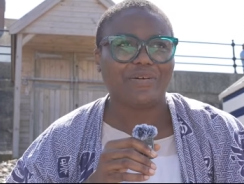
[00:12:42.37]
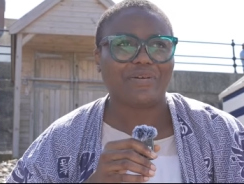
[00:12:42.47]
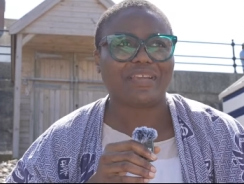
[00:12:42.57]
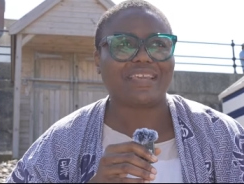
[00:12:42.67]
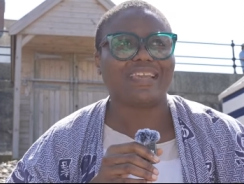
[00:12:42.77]

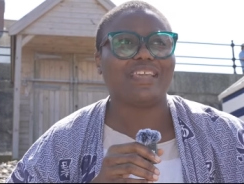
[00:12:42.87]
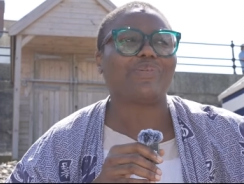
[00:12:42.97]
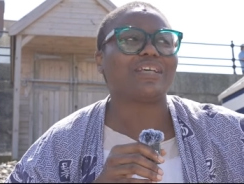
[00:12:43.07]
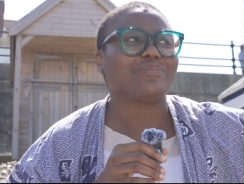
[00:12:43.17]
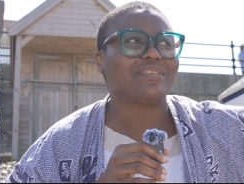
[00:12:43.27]
Okay, he
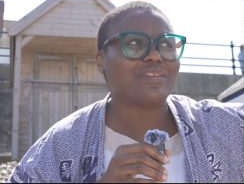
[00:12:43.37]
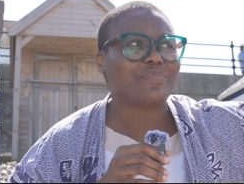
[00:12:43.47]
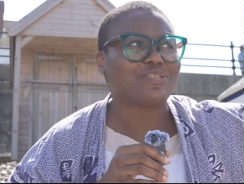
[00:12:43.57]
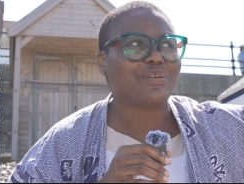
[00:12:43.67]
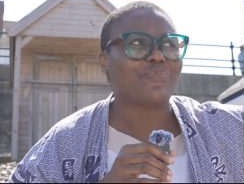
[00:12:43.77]
wants to take
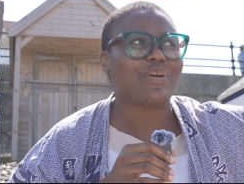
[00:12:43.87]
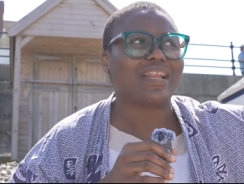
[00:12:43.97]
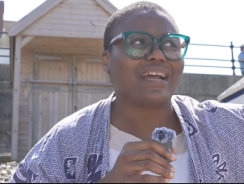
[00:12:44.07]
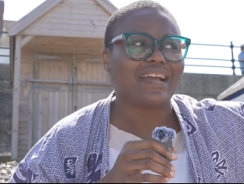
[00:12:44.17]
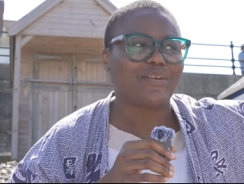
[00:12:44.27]
me somewhere
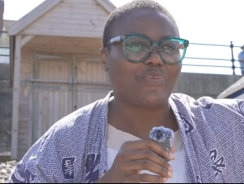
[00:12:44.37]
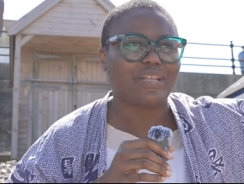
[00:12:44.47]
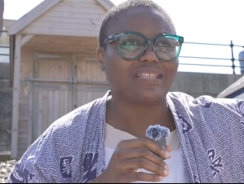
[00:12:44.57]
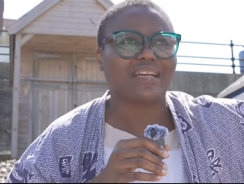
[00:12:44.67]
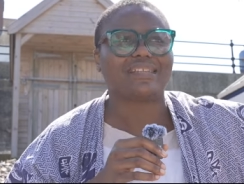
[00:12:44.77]
that I can
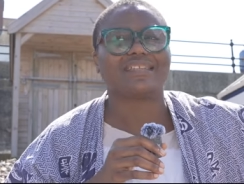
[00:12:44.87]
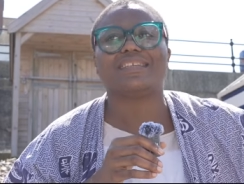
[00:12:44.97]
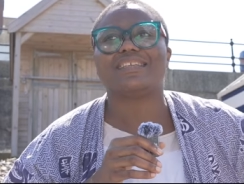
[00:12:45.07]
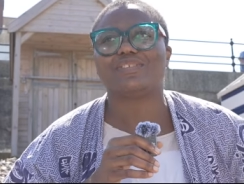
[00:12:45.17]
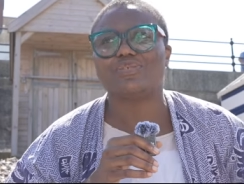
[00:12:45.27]
wait at.
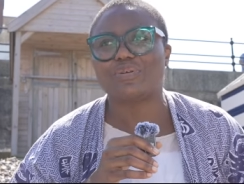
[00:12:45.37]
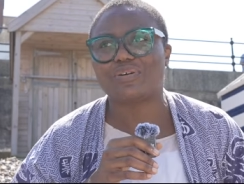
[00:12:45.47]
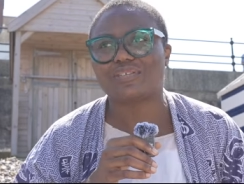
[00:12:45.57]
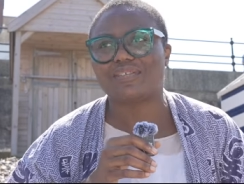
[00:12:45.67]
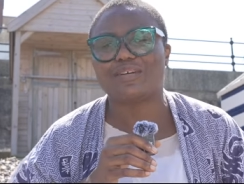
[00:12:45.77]
He took
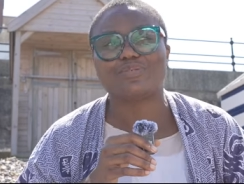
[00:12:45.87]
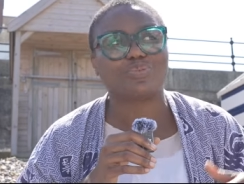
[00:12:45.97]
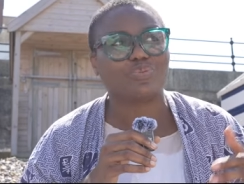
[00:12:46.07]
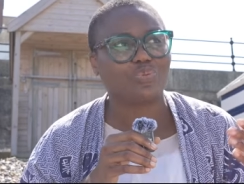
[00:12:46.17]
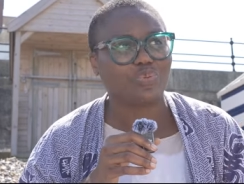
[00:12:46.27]
us down
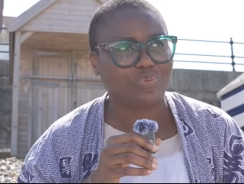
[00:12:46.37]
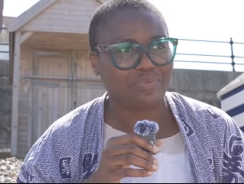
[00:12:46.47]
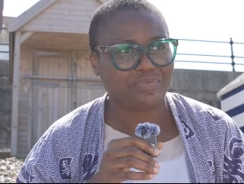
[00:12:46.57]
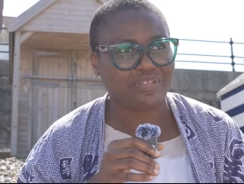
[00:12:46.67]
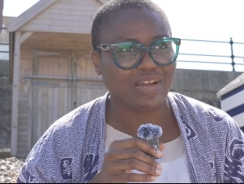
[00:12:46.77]
to
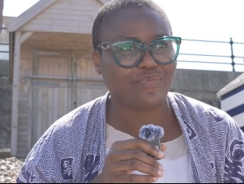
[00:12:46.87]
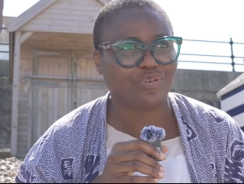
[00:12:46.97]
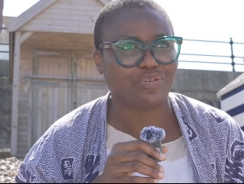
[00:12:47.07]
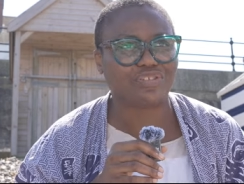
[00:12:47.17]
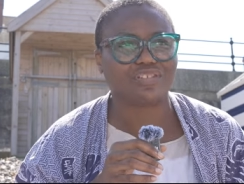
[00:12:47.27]

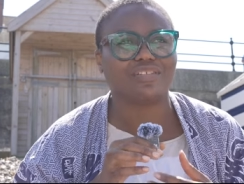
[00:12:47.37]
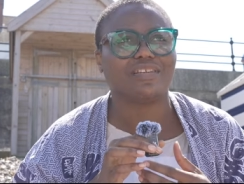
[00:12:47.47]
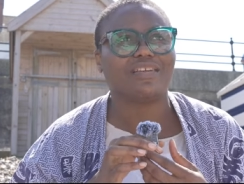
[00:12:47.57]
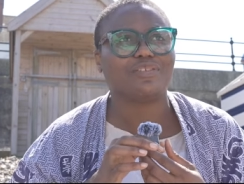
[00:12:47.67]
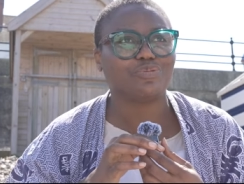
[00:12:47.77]
Travel Lodge
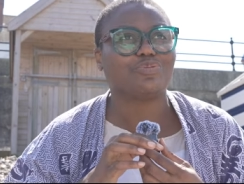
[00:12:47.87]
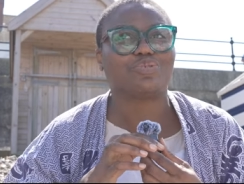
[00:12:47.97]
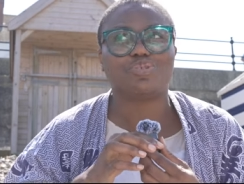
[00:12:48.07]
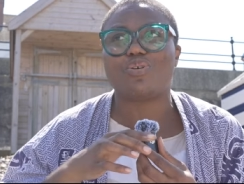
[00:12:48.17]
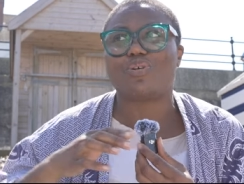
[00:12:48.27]
to
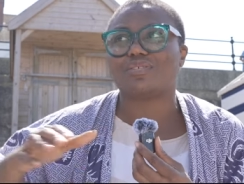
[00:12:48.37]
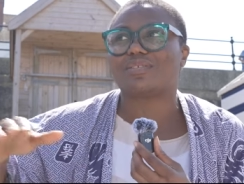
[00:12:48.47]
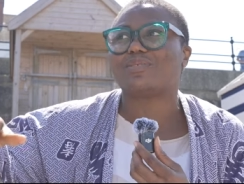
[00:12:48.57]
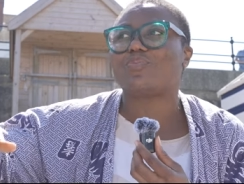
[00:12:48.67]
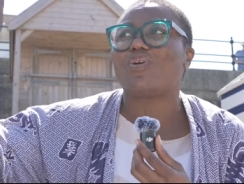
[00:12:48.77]
show
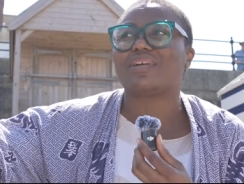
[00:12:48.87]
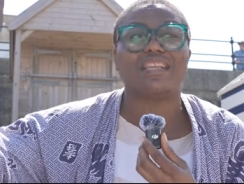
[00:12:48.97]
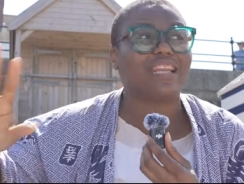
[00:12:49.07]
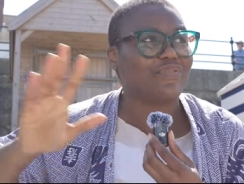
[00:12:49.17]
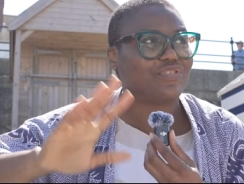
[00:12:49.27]
us.
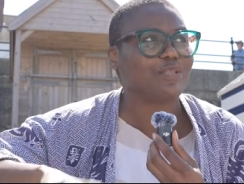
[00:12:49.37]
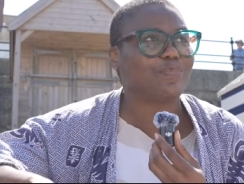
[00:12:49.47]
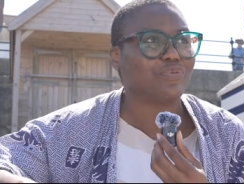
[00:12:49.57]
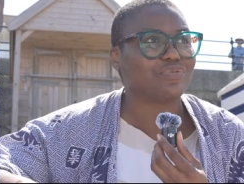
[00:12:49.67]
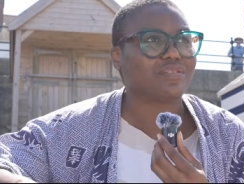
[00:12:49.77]
He left his
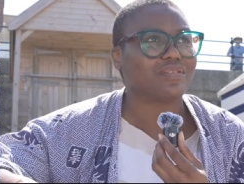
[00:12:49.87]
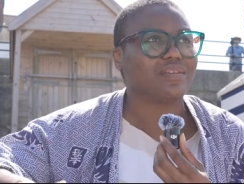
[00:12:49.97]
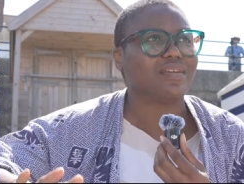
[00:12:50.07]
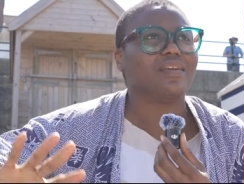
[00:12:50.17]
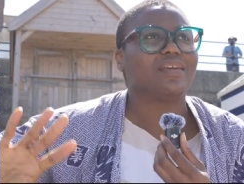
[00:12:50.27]
post.
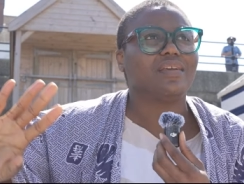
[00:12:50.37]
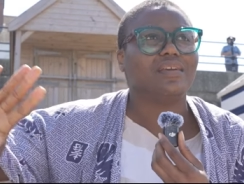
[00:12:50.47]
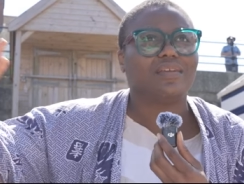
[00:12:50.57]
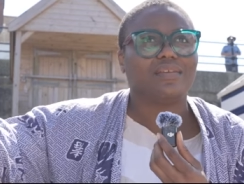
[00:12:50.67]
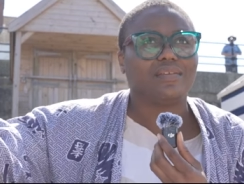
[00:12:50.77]

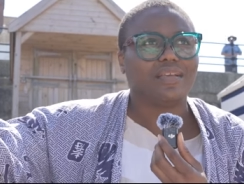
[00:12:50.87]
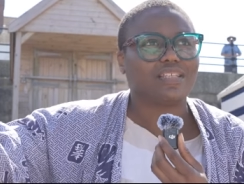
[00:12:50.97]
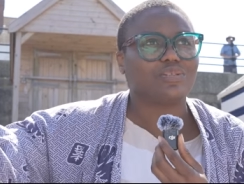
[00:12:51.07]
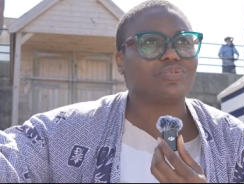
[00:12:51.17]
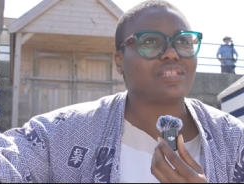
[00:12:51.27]

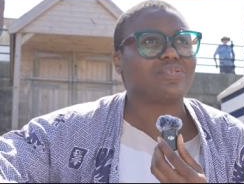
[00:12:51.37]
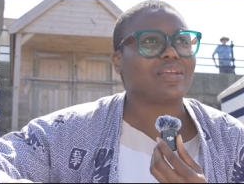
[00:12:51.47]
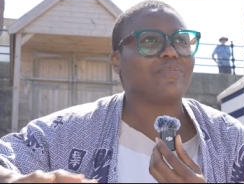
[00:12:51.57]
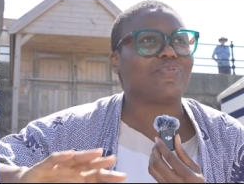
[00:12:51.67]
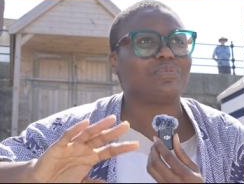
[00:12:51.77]
Excuse
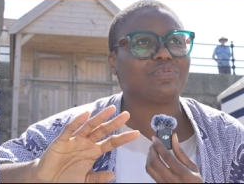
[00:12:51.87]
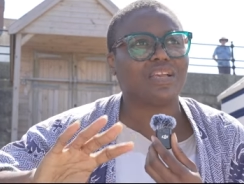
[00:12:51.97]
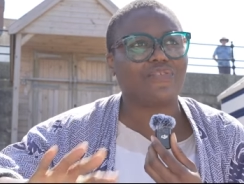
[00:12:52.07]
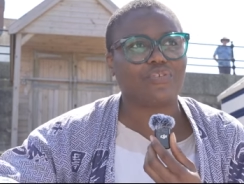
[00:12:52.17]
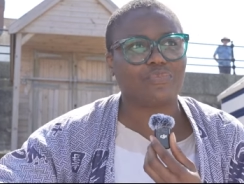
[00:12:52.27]

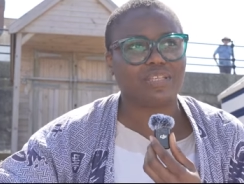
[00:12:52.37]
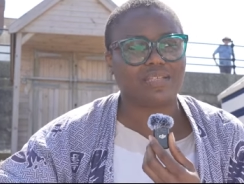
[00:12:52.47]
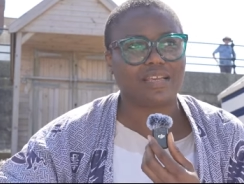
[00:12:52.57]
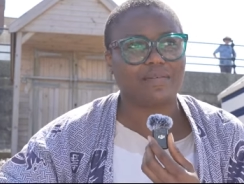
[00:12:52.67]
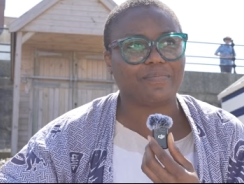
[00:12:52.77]
himself from
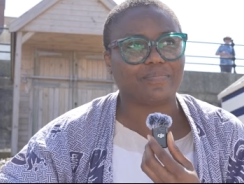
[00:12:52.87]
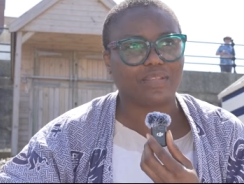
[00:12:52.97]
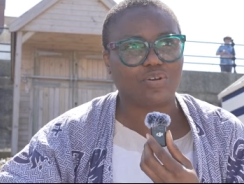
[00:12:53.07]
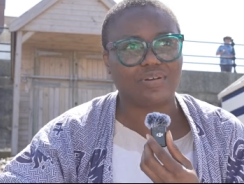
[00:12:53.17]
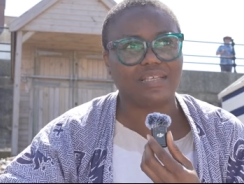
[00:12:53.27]
his
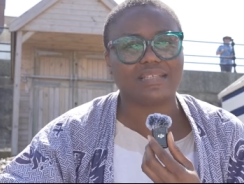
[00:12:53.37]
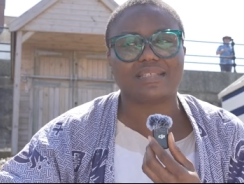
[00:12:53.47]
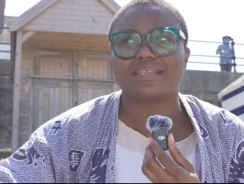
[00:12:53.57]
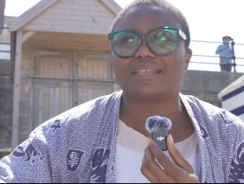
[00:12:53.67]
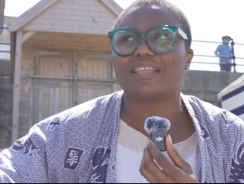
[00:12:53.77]

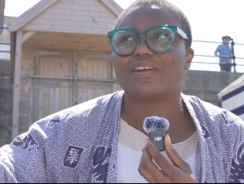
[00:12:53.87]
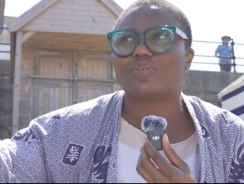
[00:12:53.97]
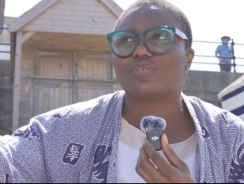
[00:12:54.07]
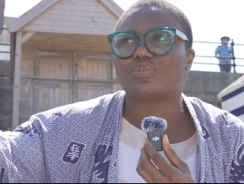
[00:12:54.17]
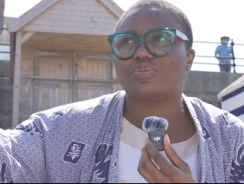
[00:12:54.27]
colleagues, take
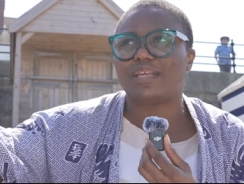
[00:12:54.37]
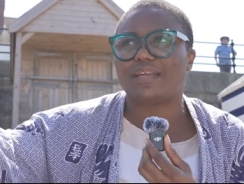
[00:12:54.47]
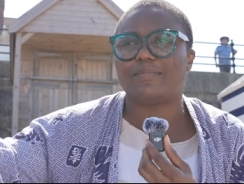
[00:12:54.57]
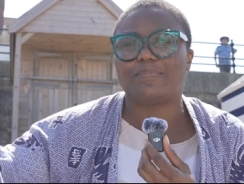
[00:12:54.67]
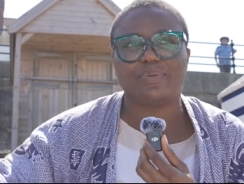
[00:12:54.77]
us to
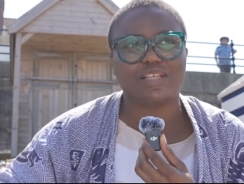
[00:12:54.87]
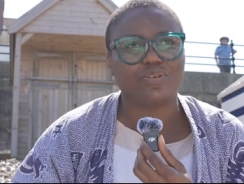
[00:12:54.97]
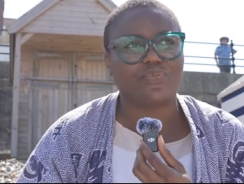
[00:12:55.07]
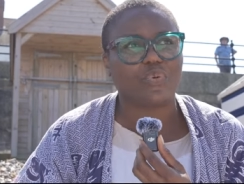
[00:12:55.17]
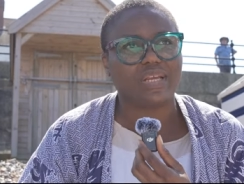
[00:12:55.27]
the
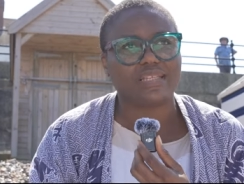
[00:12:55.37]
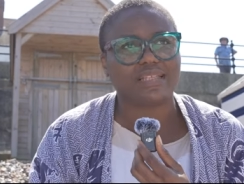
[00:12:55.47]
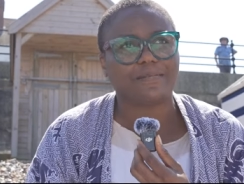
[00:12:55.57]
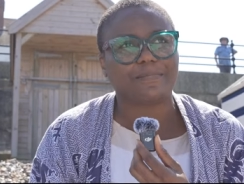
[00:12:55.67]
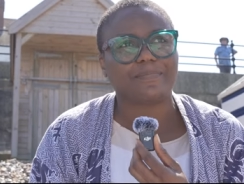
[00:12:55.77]
place of wait,